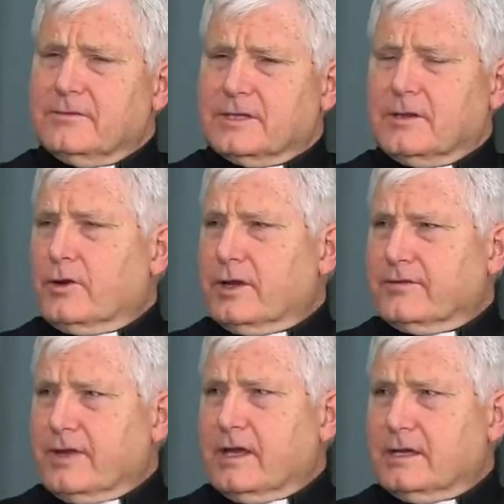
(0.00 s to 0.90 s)
the glory
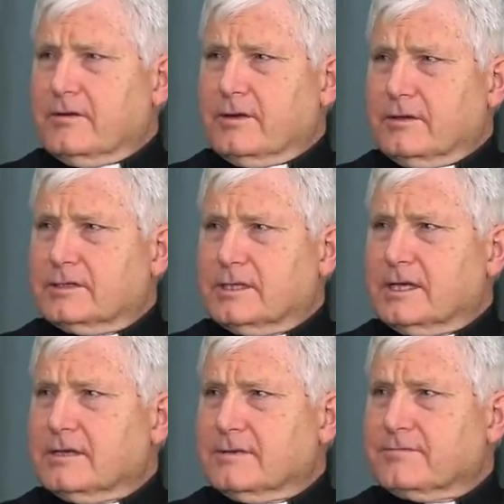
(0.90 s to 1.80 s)
of God here on earth
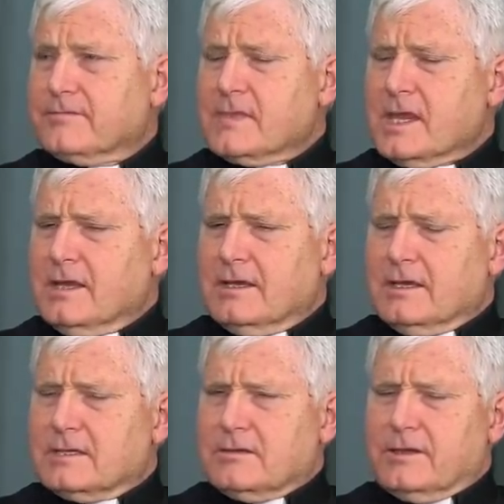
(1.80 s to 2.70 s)
today.
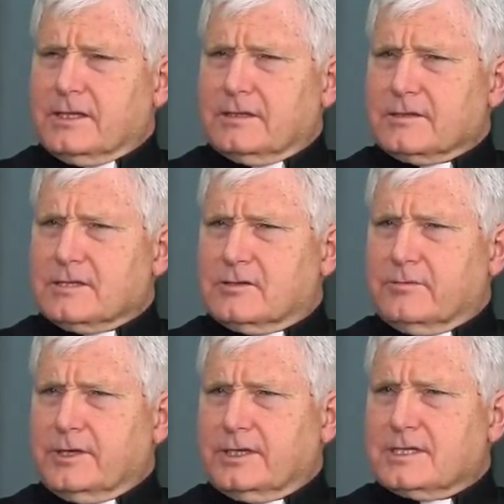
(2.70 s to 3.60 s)
So I think there's a
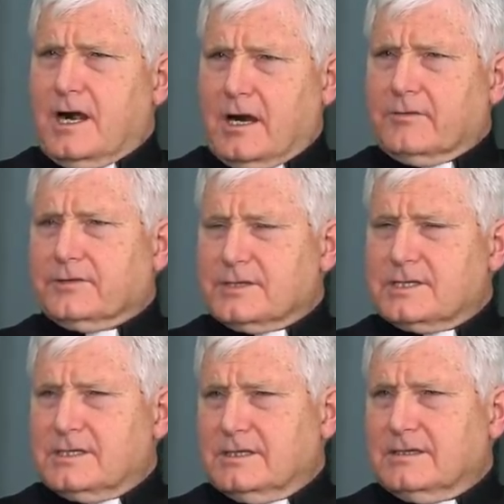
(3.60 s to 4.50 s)
tremendous
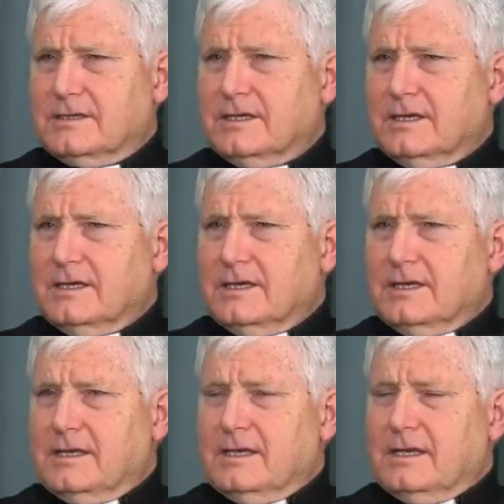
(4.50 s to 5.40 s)
harvest
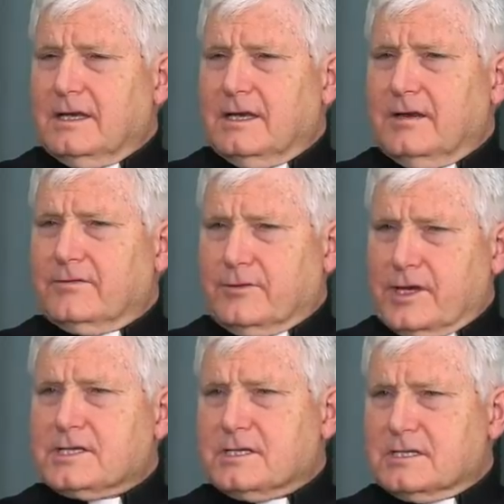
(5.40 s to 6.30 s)
of
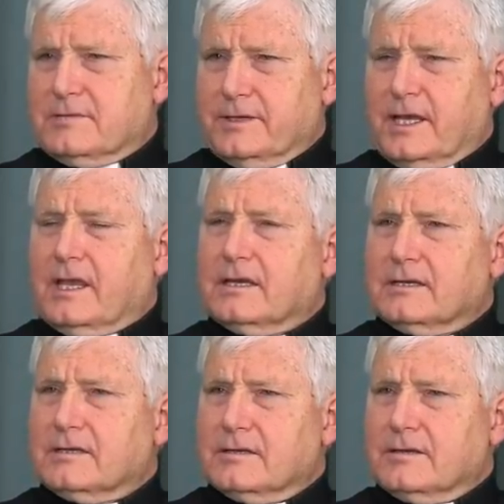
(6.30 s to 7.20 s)
graces to be
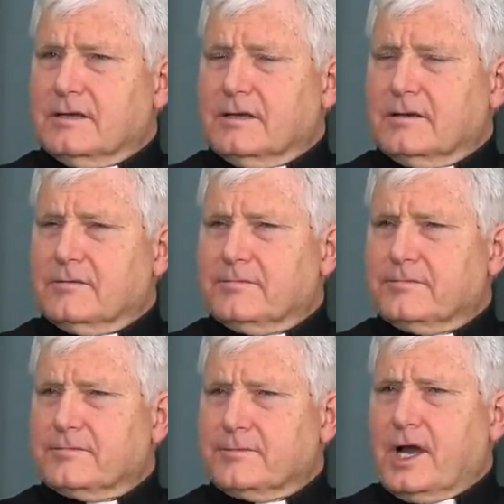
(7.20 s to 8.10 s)
gained
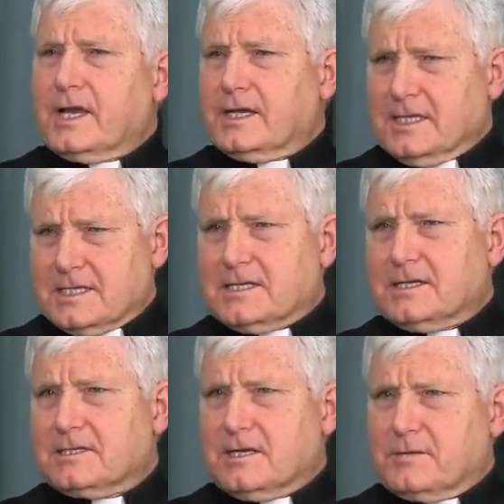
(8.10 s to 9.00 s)
by
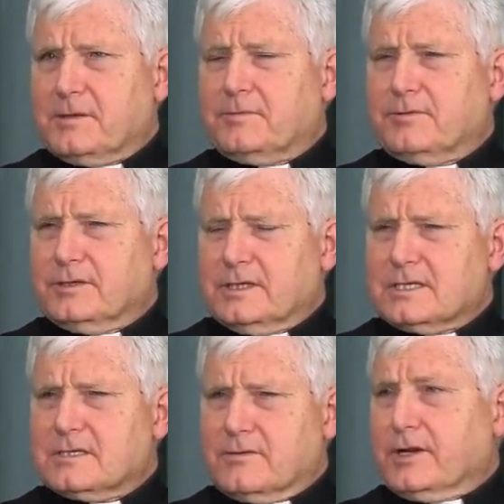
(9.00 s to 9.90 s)
enlisting such people in
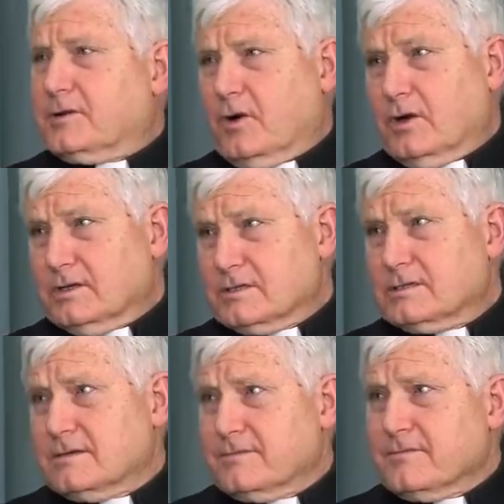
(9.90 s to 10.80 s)
this great cause.